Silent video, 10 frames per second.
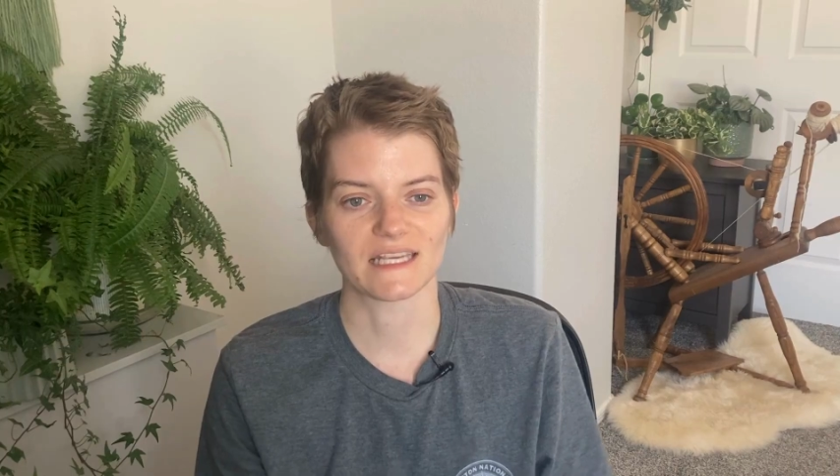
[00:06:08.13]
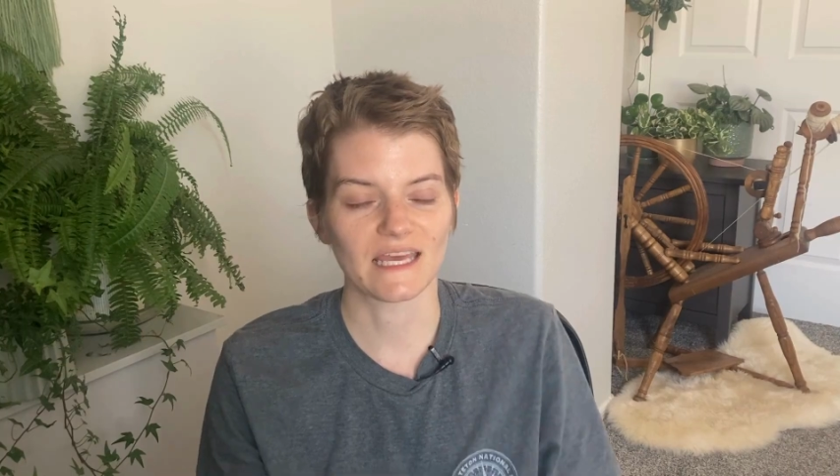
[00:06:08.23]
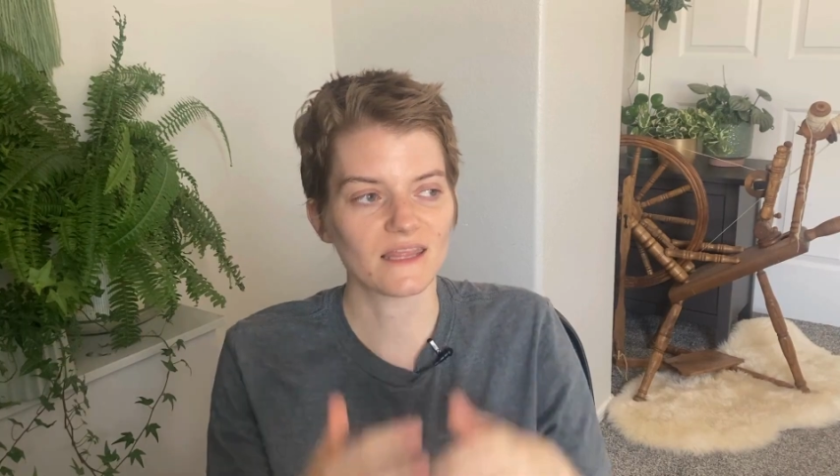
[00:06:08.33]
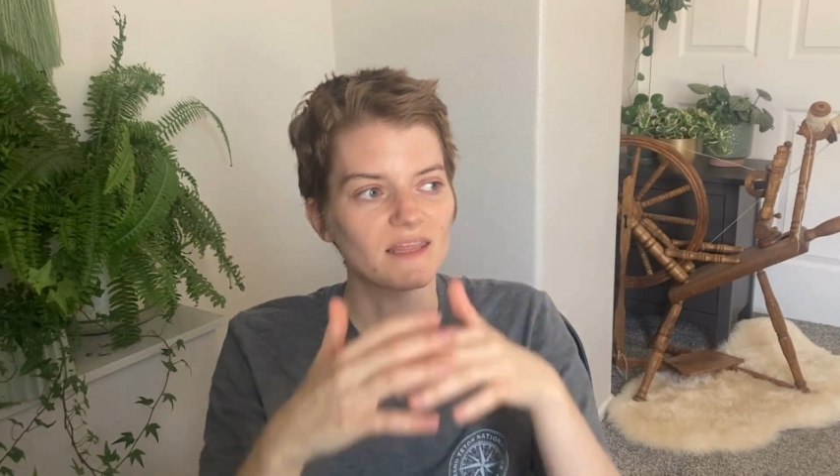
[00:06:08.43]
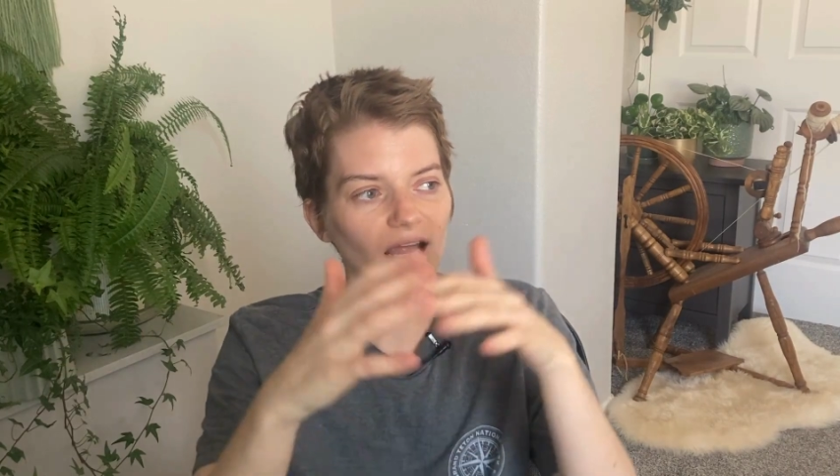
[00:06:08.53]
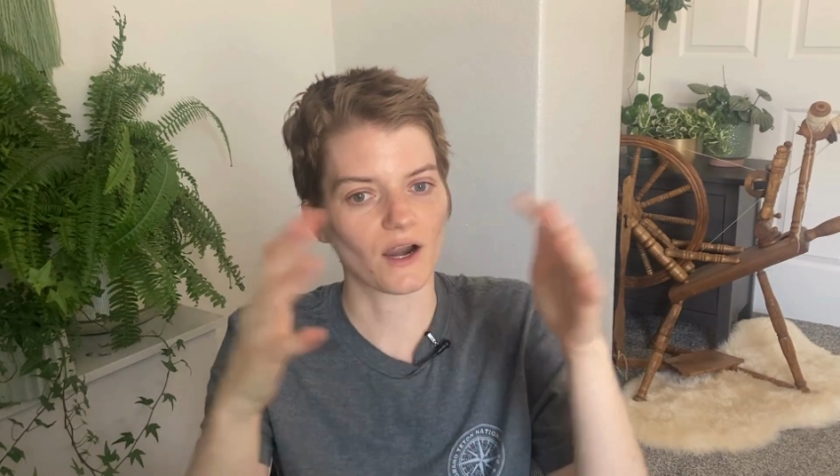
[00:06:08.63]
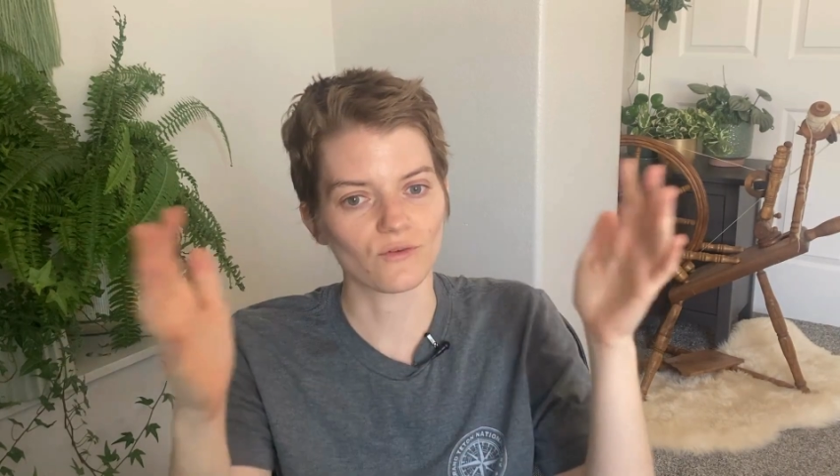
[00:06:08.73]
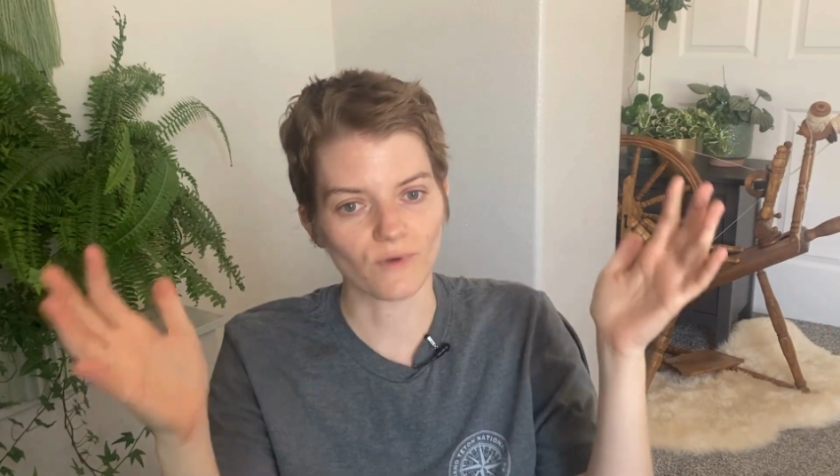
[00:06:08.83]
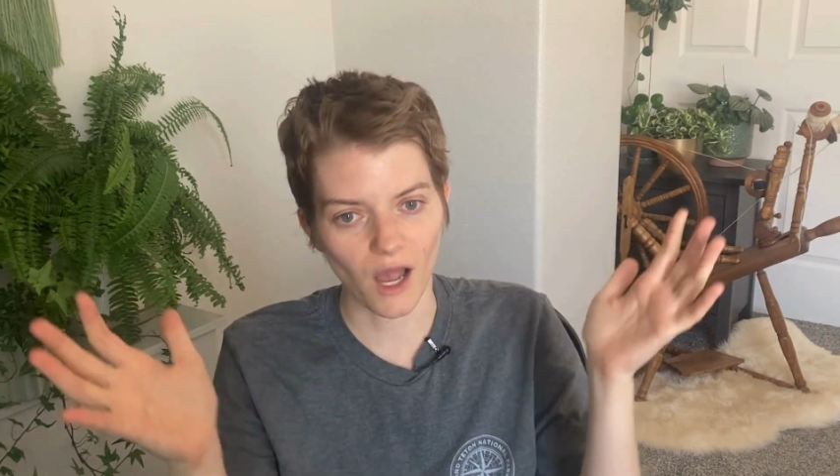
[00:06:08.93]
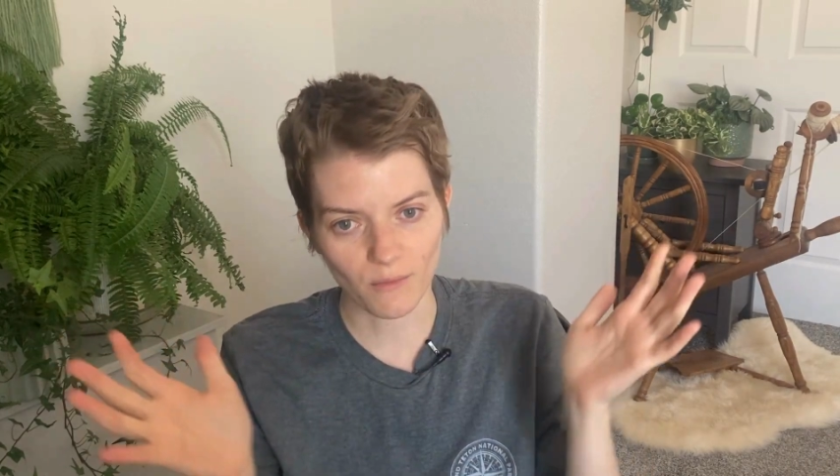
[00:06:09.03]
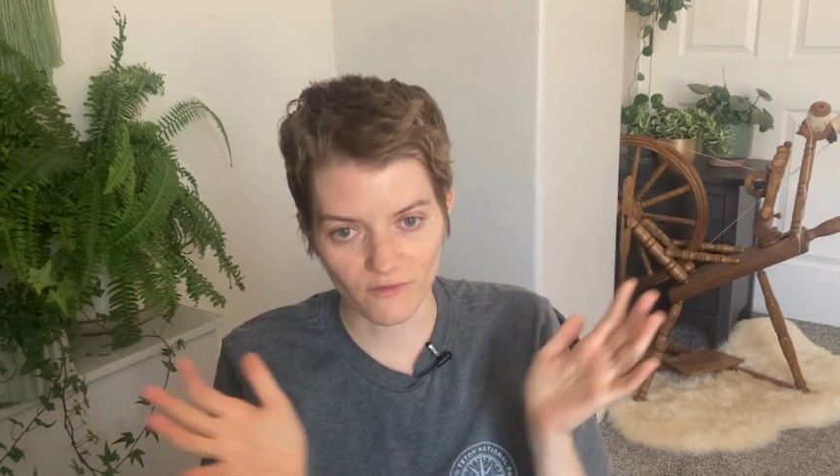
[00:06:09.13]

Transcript: in their realm of